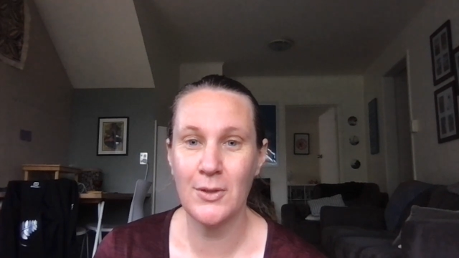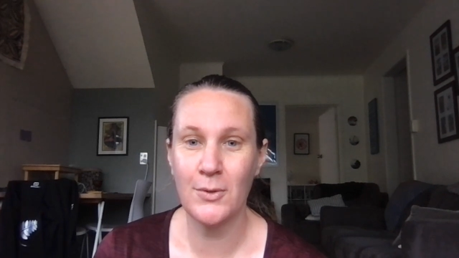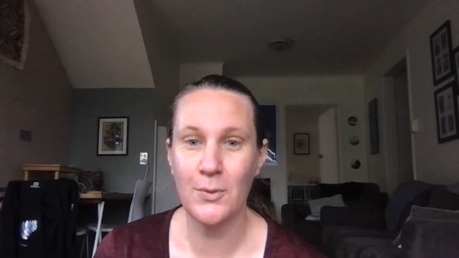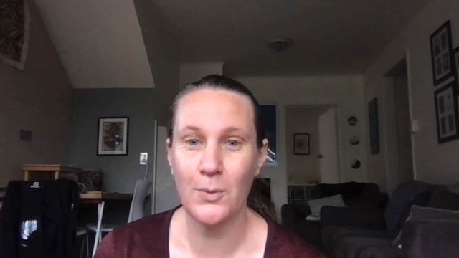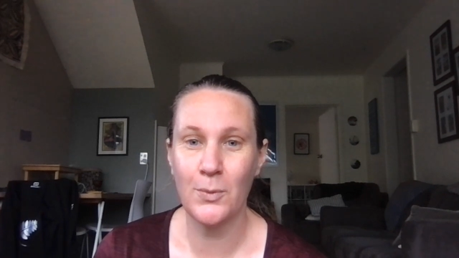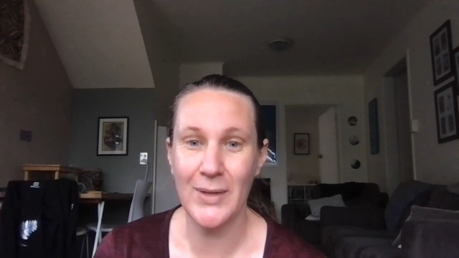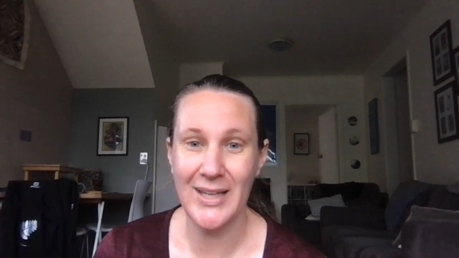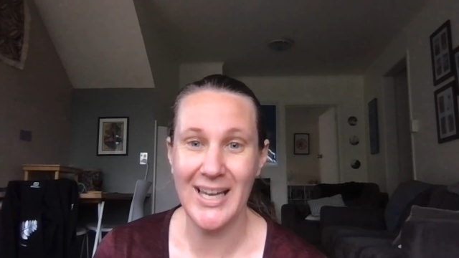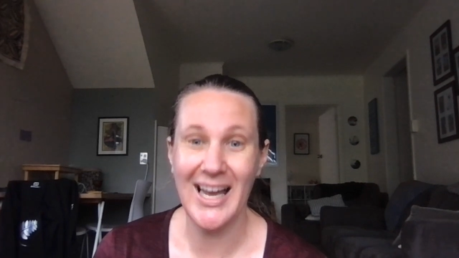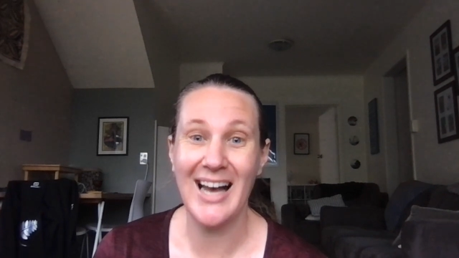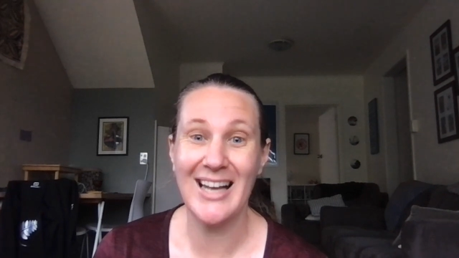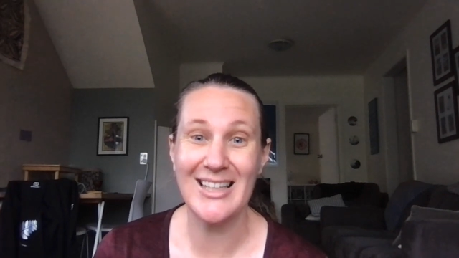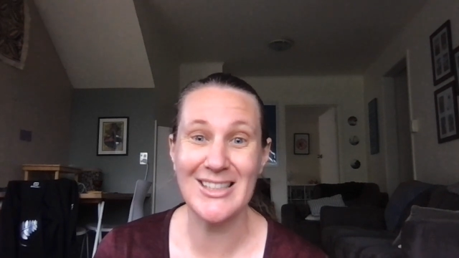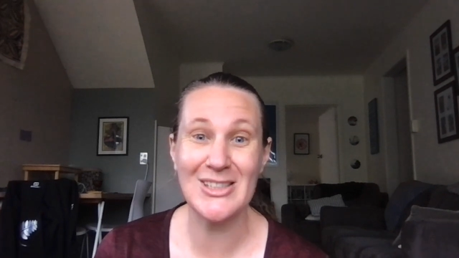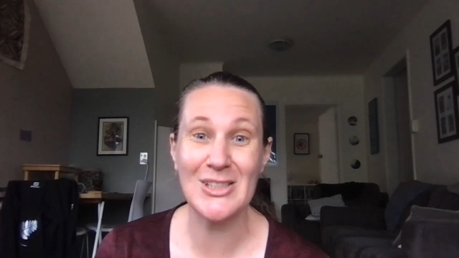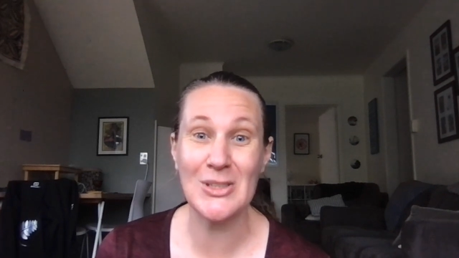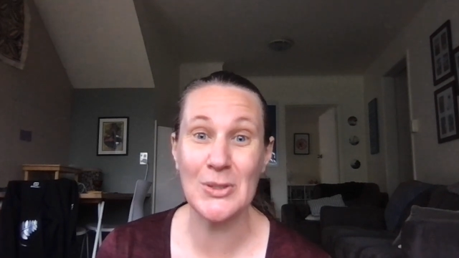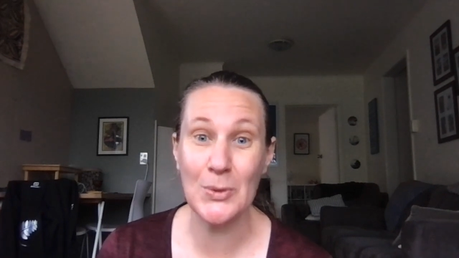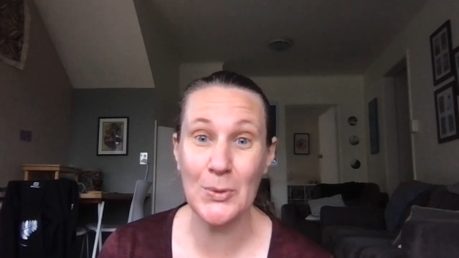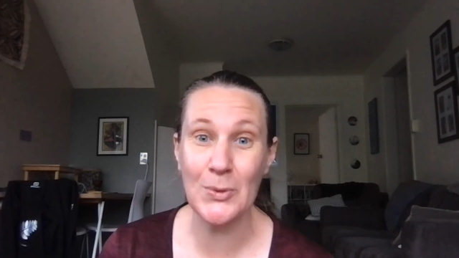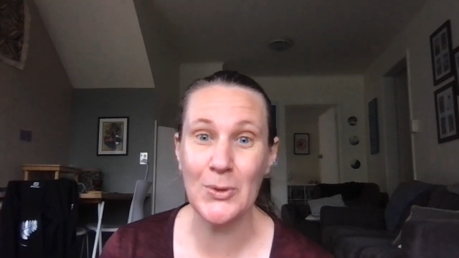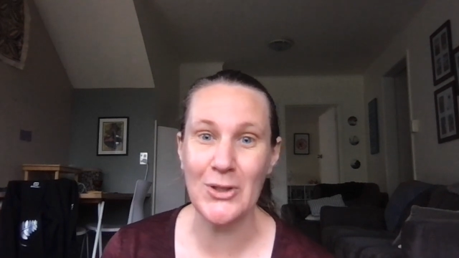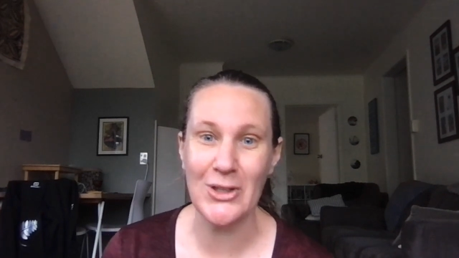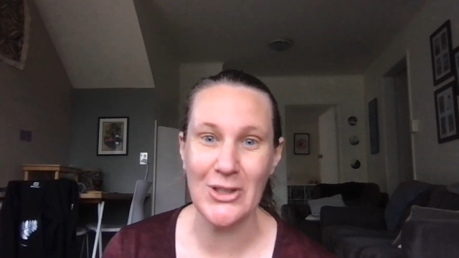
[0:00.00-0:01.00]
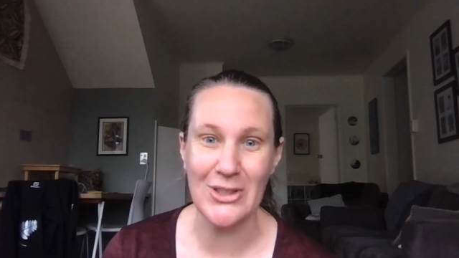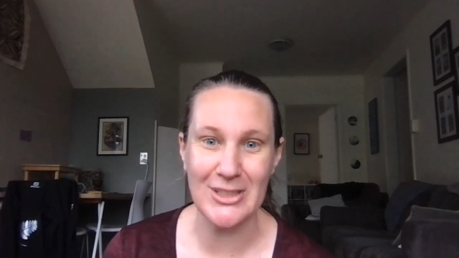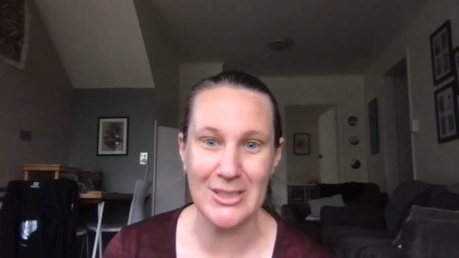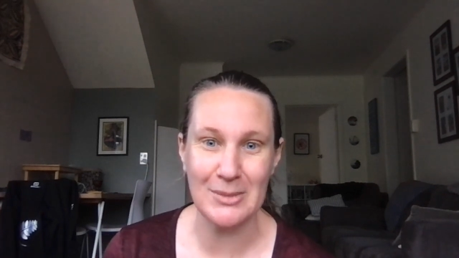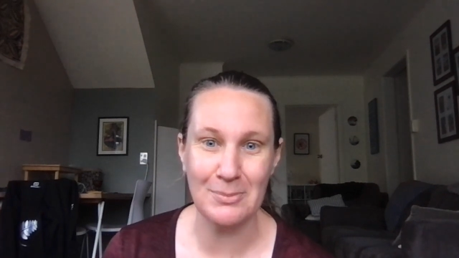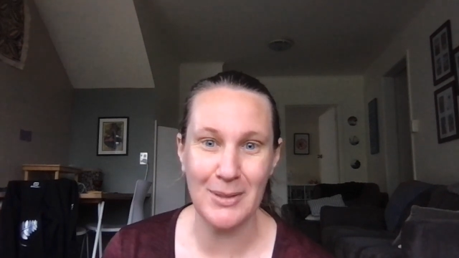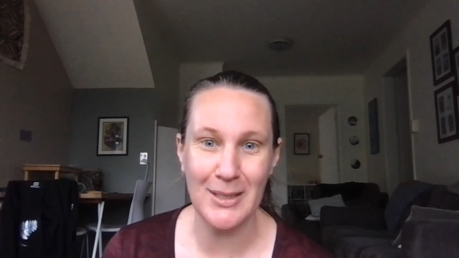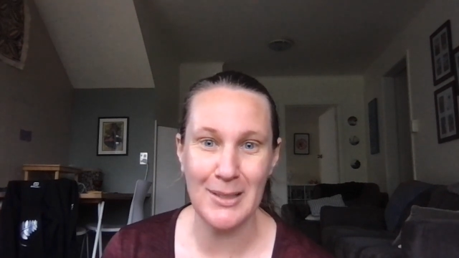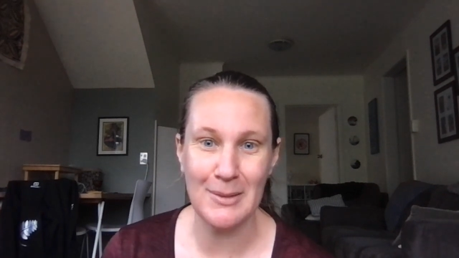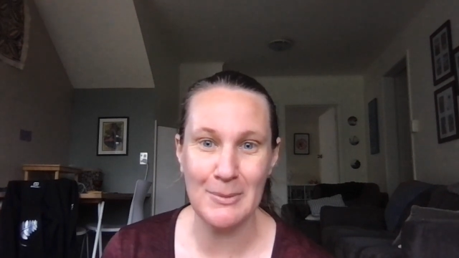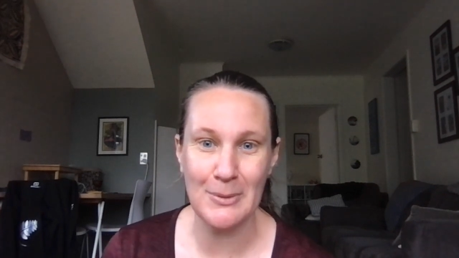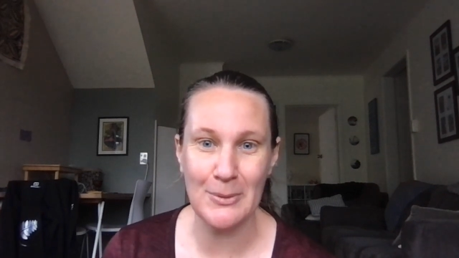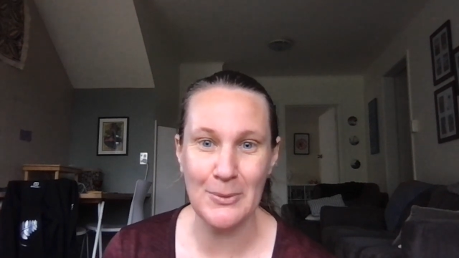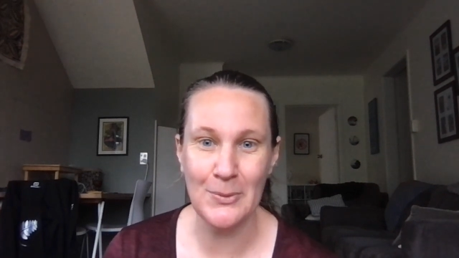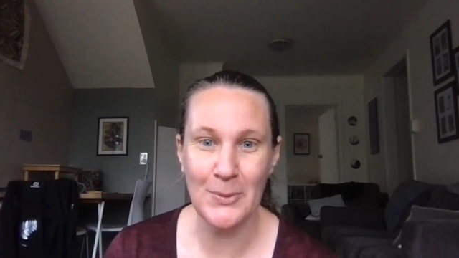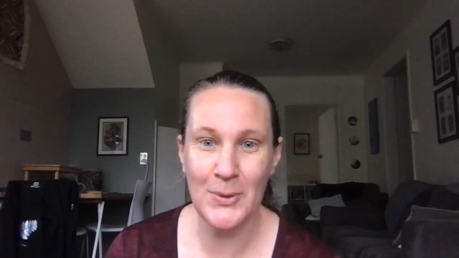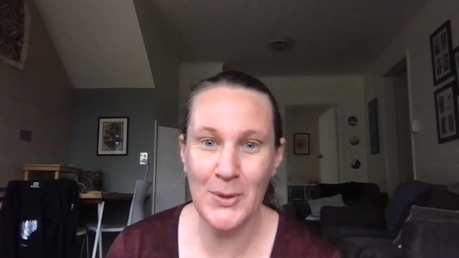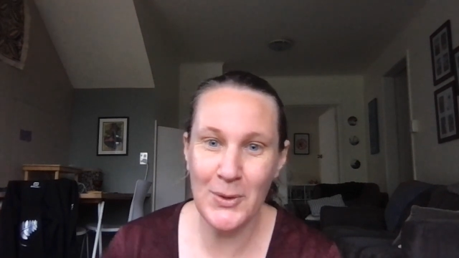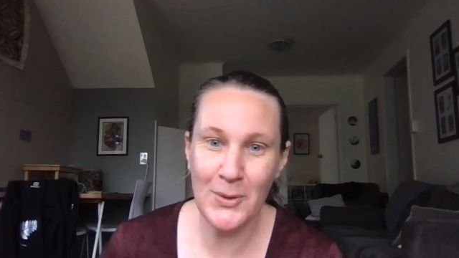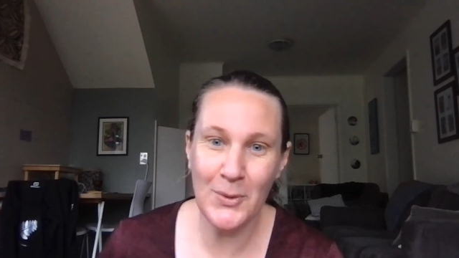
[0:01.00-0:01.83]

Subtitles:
we are still God's people.